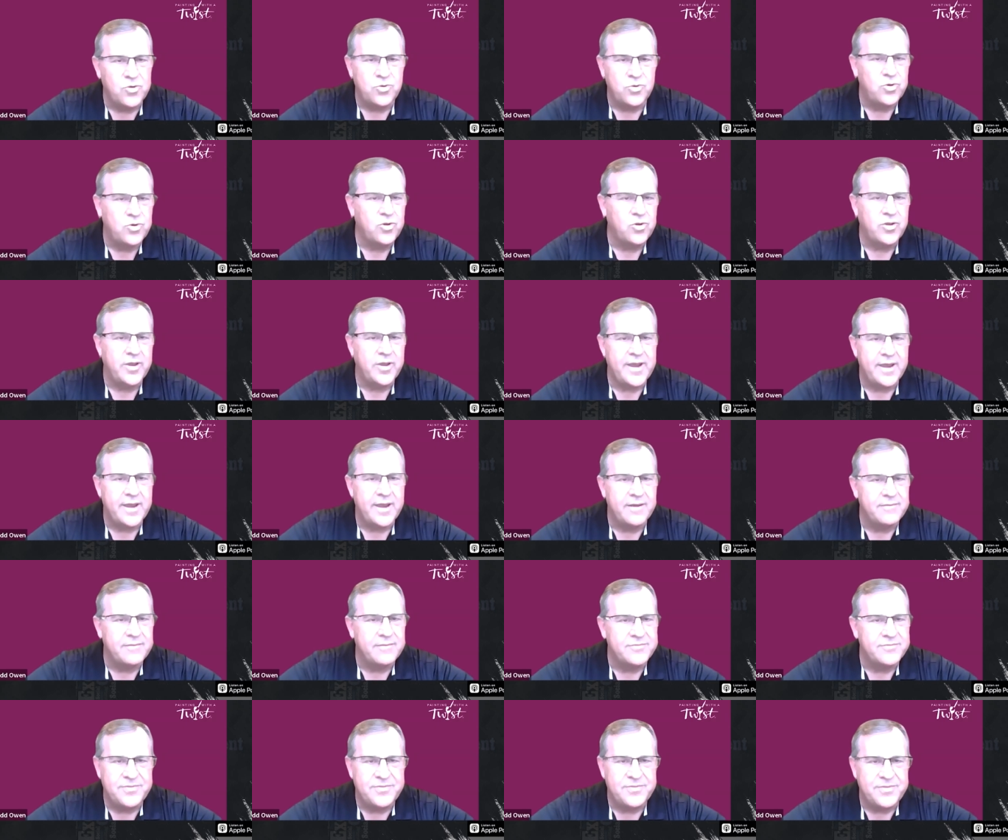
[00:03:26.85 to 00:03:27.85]

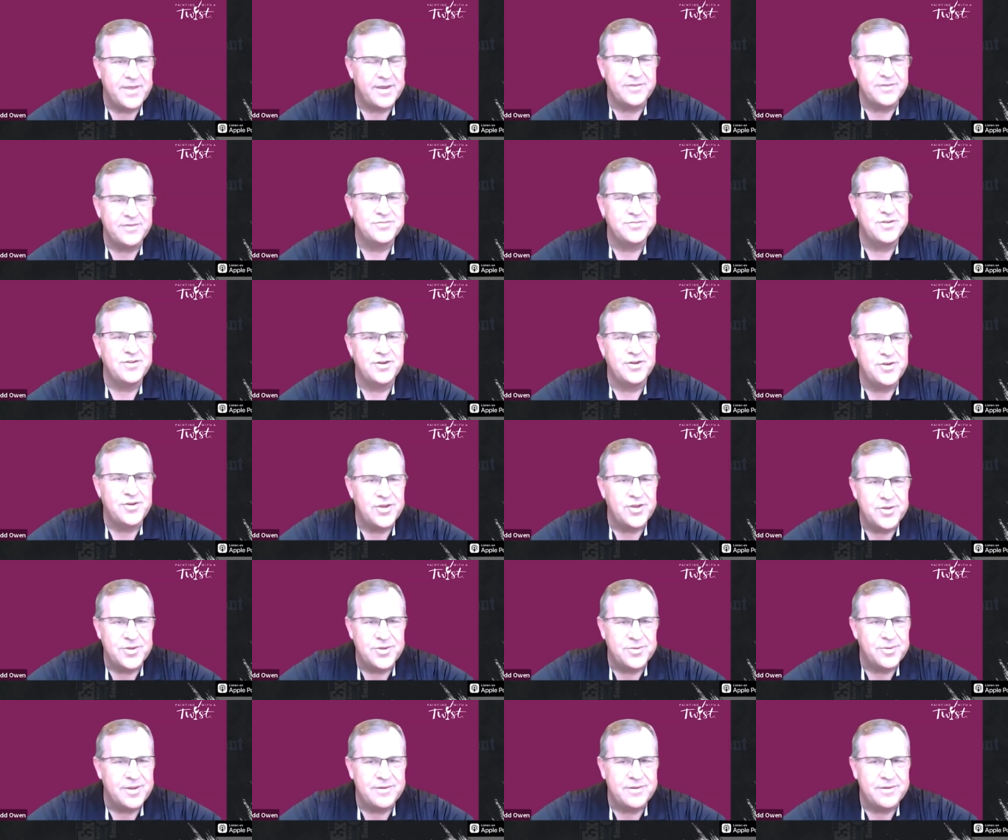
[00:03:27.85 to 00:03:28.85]
Googling things to
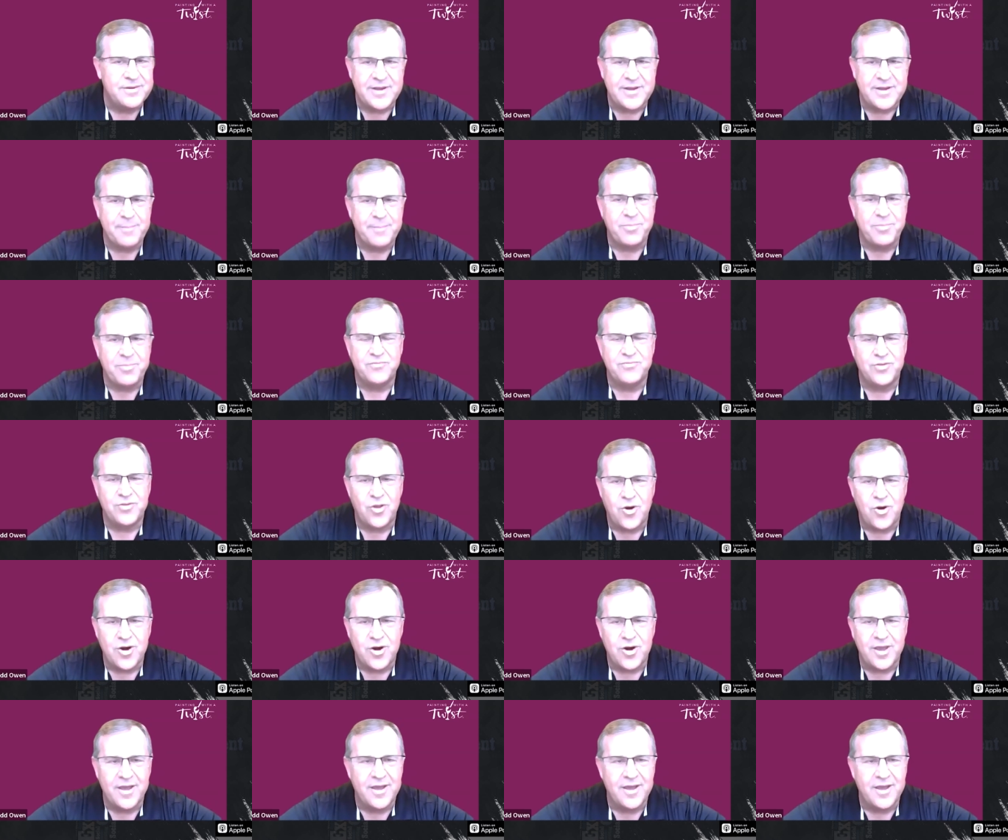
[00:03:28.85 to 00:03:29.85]
do in Tampa,
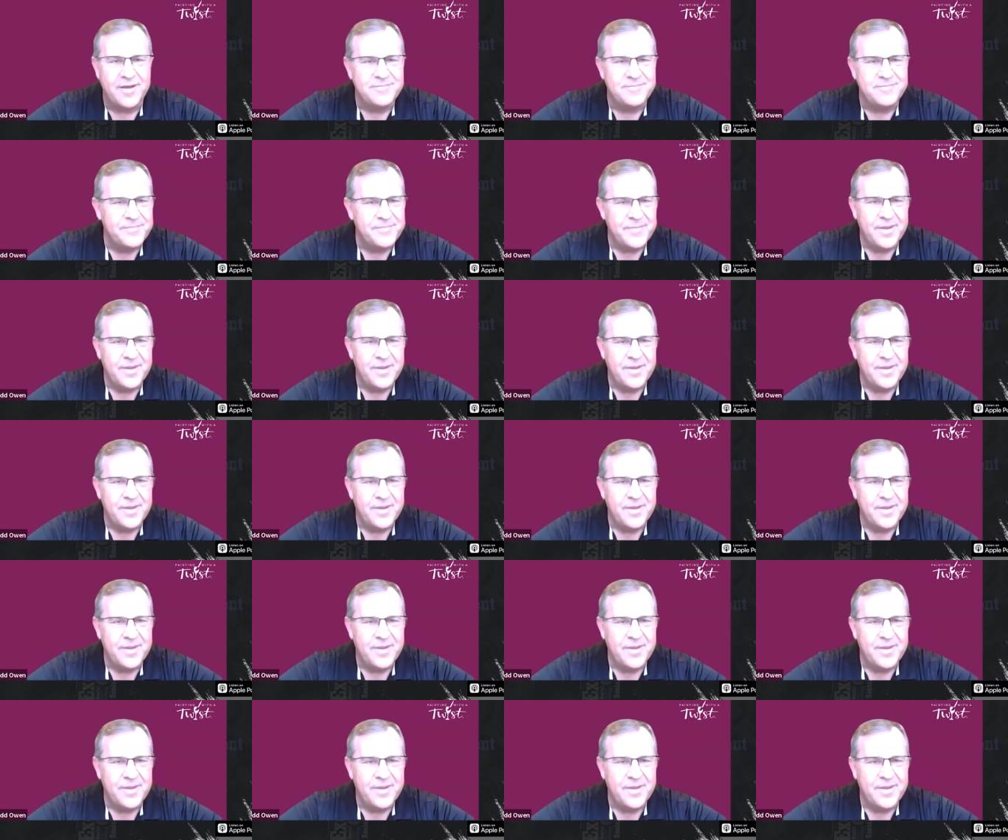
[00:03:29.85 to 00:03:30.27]
Florida.